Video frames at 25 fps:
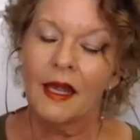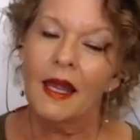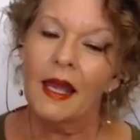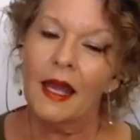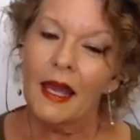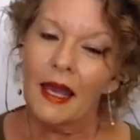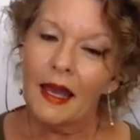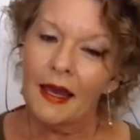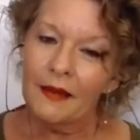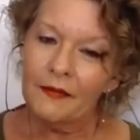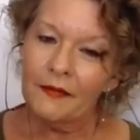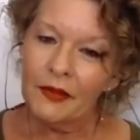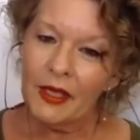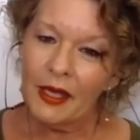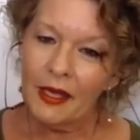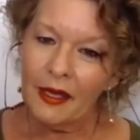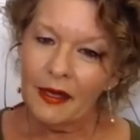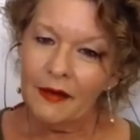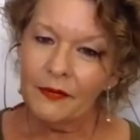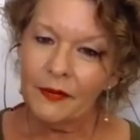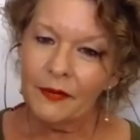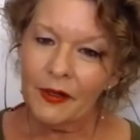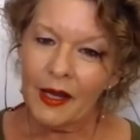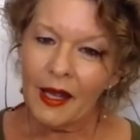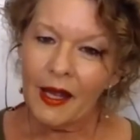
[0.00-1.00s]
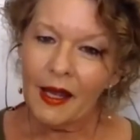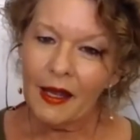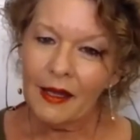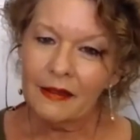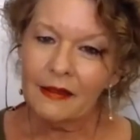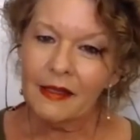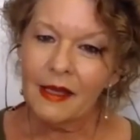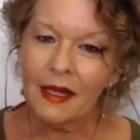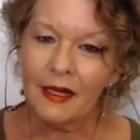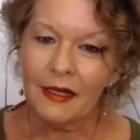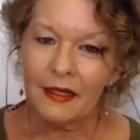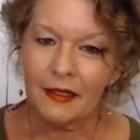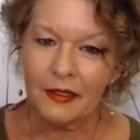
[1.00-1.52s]
Have you ever had
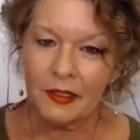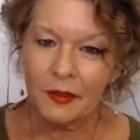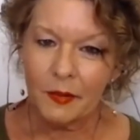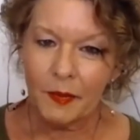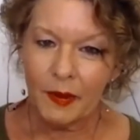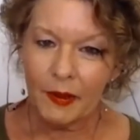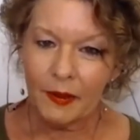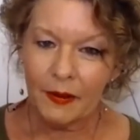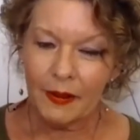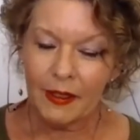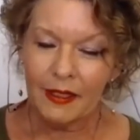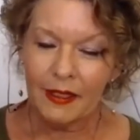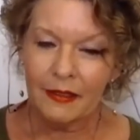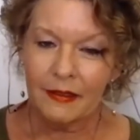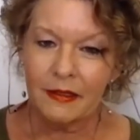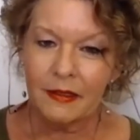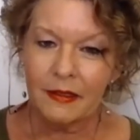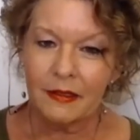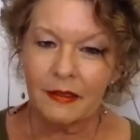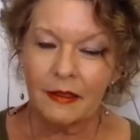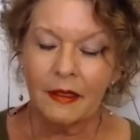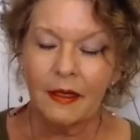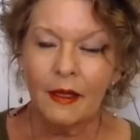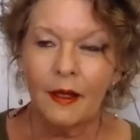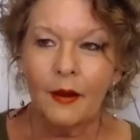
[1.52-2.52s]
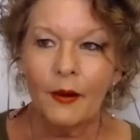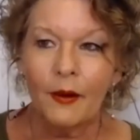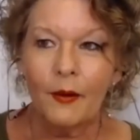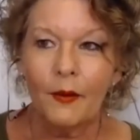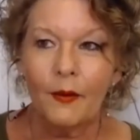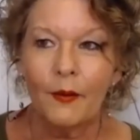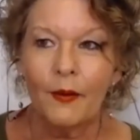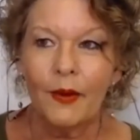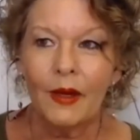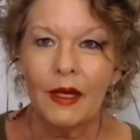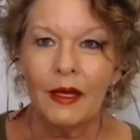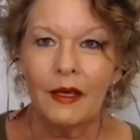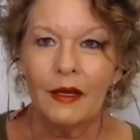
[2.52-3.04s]
that experience
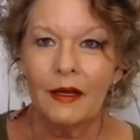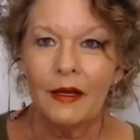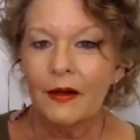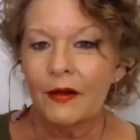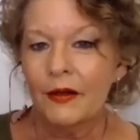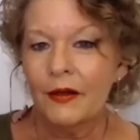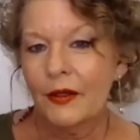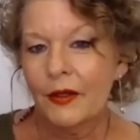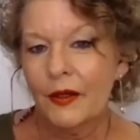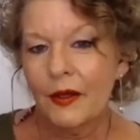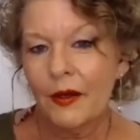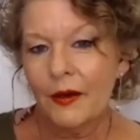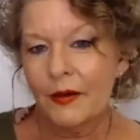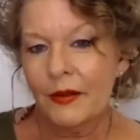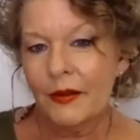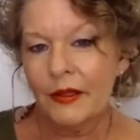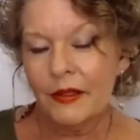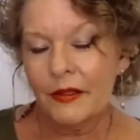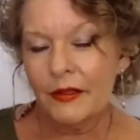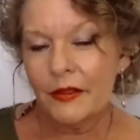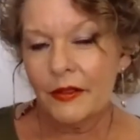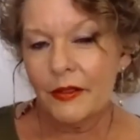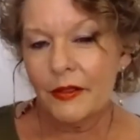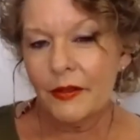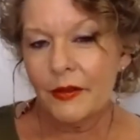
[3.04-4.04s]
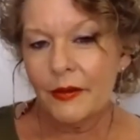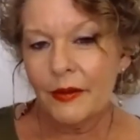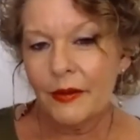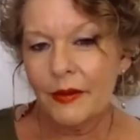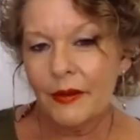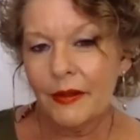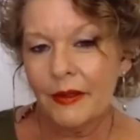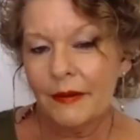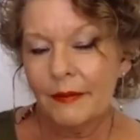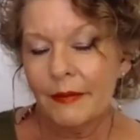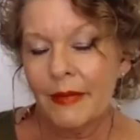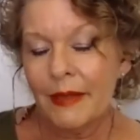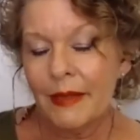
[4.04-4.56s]
where you go to the store
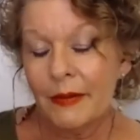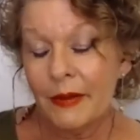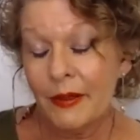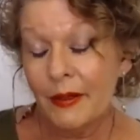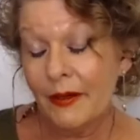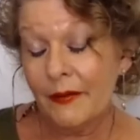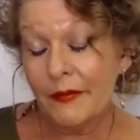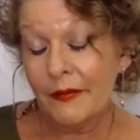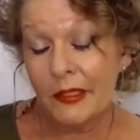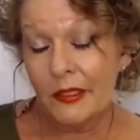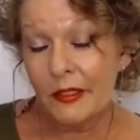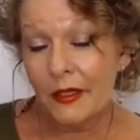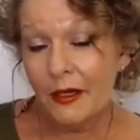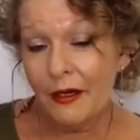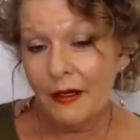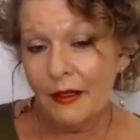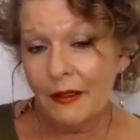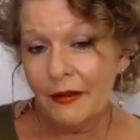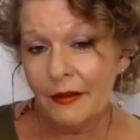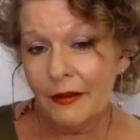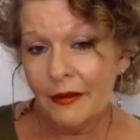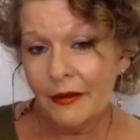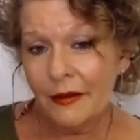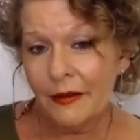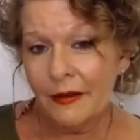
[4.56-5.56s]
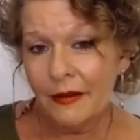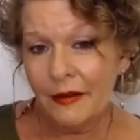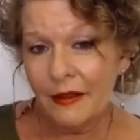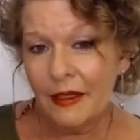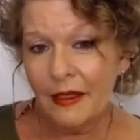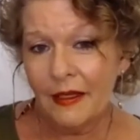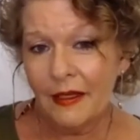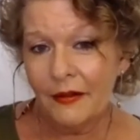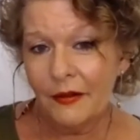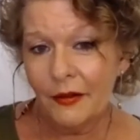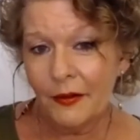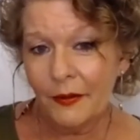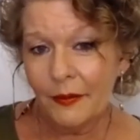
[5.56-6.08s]
and maybe you have $1
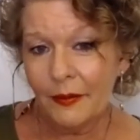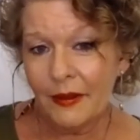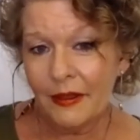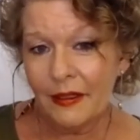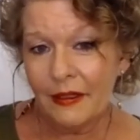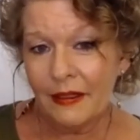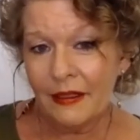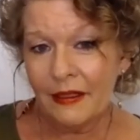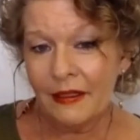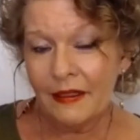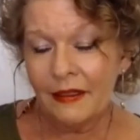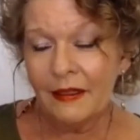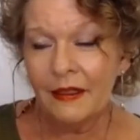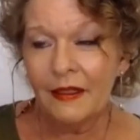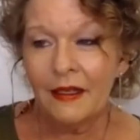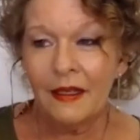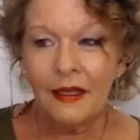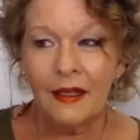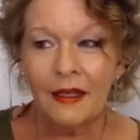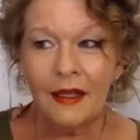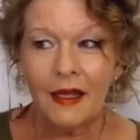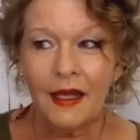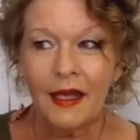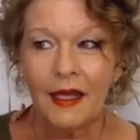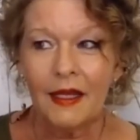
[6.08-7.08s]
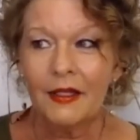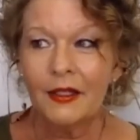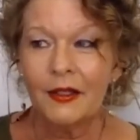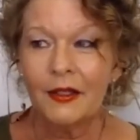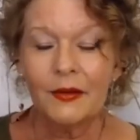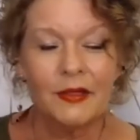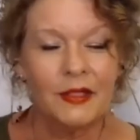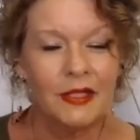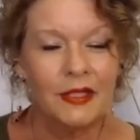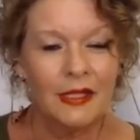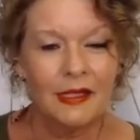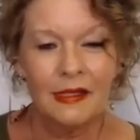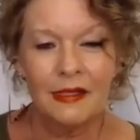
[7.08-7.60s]
in your wallet and you
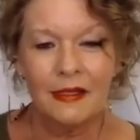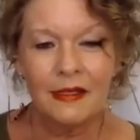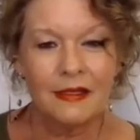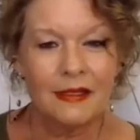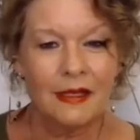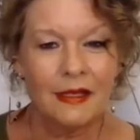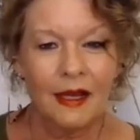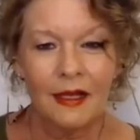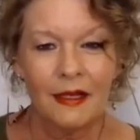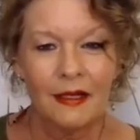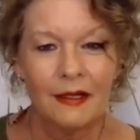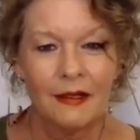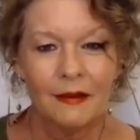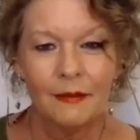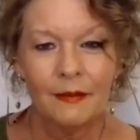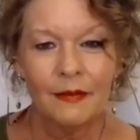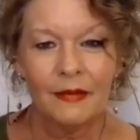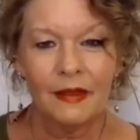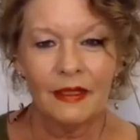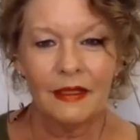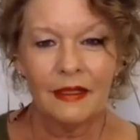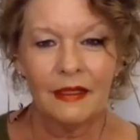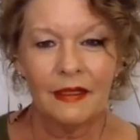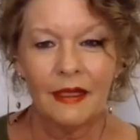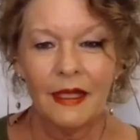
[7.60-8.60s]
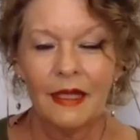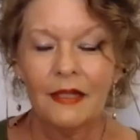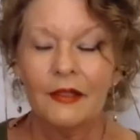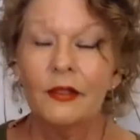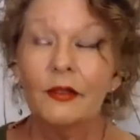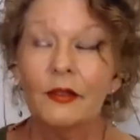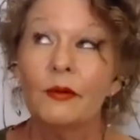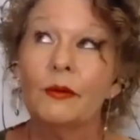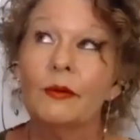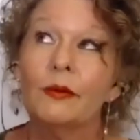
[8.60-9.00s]
see this item and you